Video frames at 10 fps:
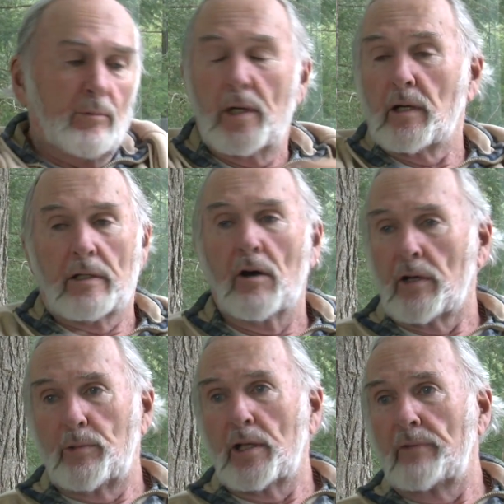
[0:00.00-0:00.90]
we
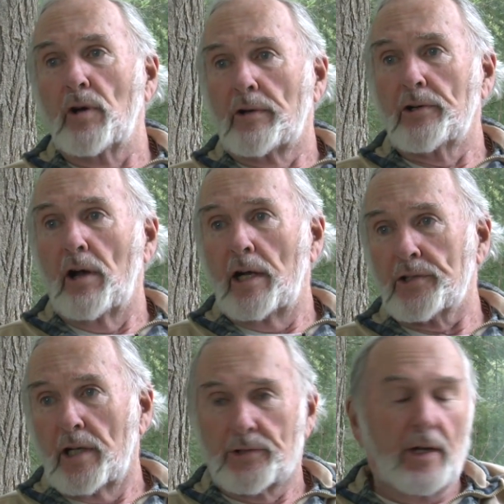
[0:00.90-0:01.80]
love going to
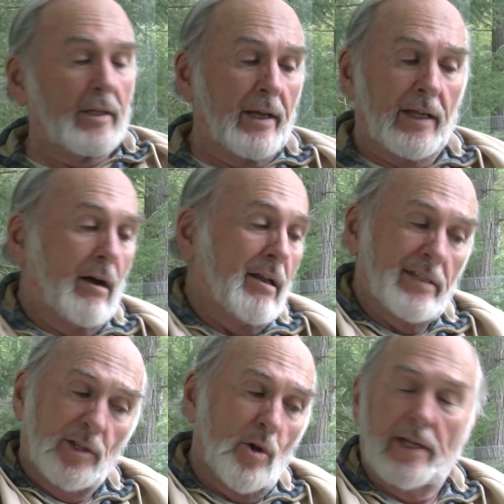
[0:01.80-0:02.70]
garage sales, right? And I got all
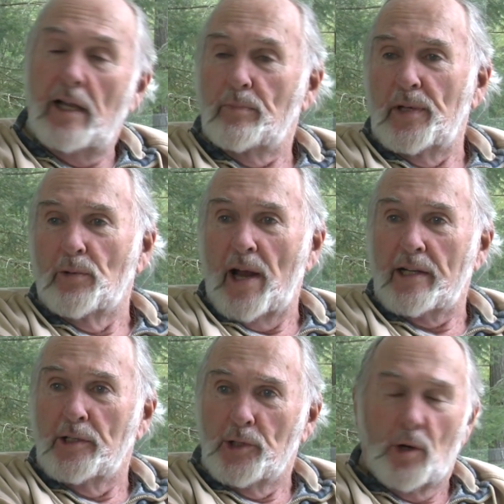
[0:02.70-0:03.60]
the old LP
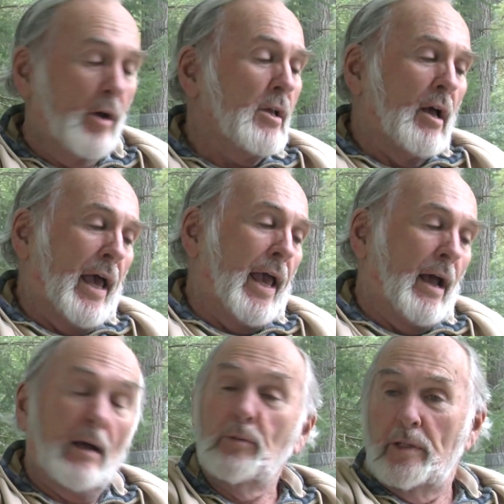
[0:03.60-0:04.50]
records and all.
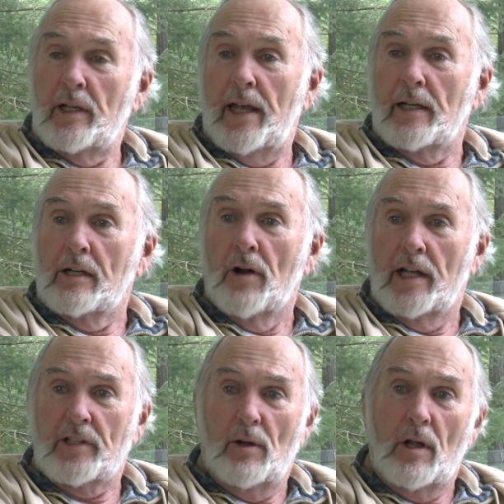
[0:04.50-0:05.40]
Hey, we hit a
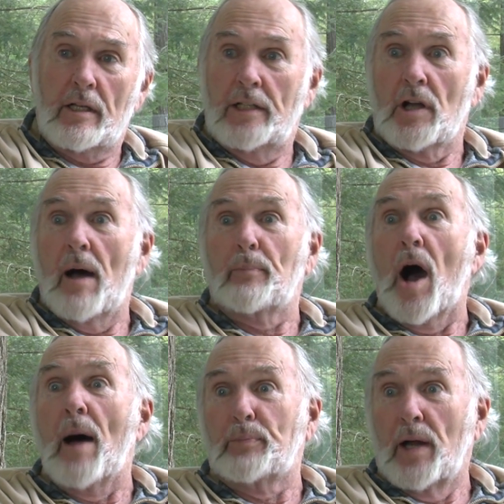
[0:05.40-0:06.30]
garage sale, all kinds of
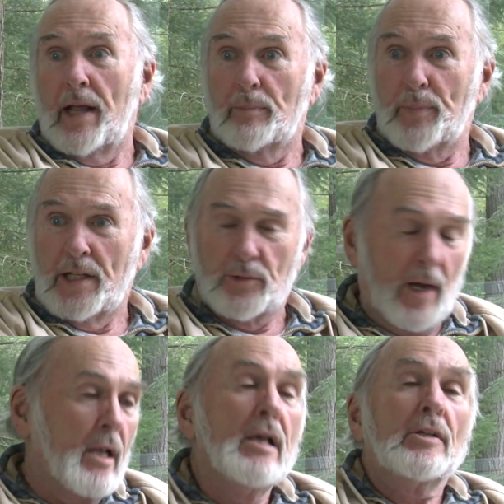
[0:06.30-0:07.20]
opera LPs,
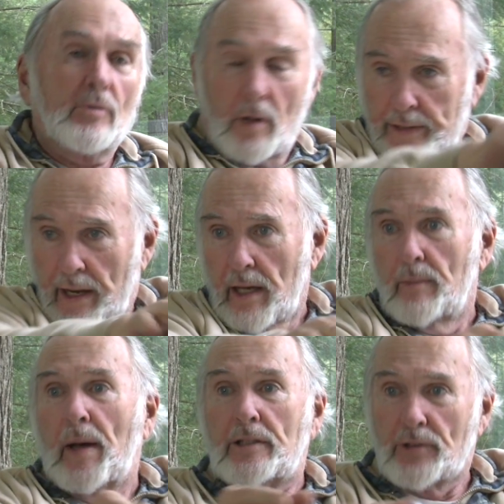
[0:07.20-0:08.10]
right? So I take
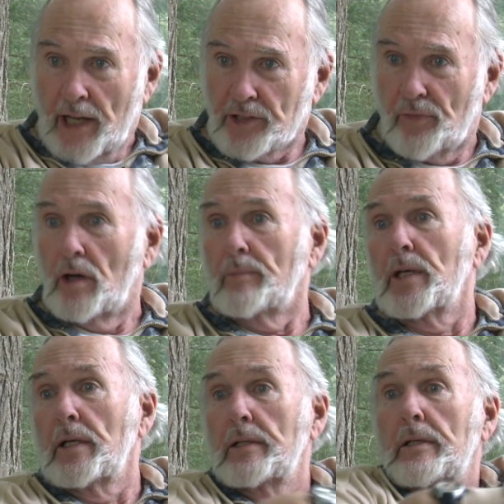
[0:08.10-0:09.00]
them, I transfer them
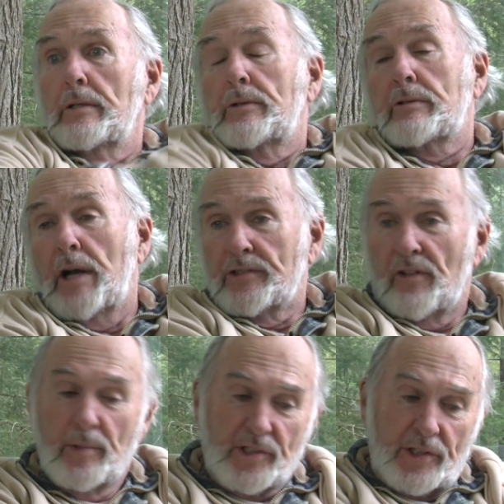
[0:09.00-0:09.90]

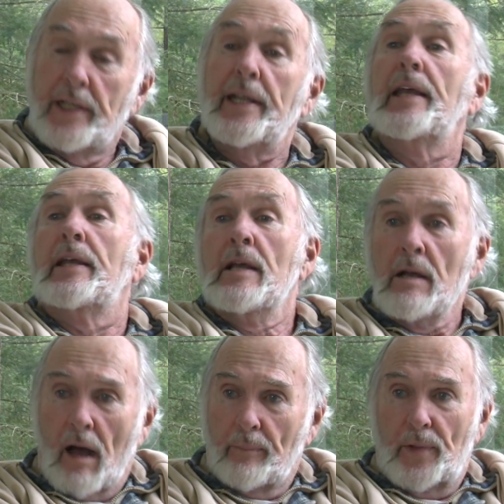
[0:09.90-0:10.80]
to CD
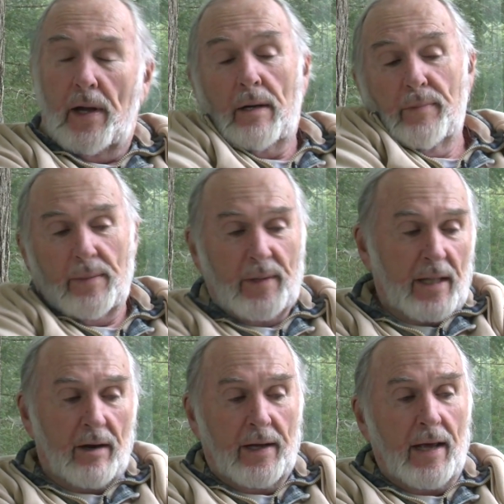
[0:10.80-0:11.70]
up there. But I mean,
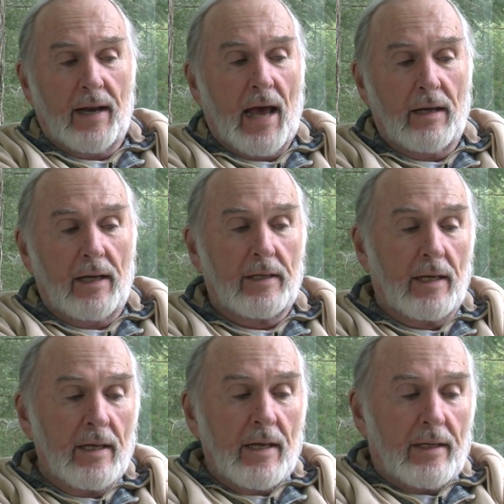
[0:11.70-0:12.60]
there again, how do you,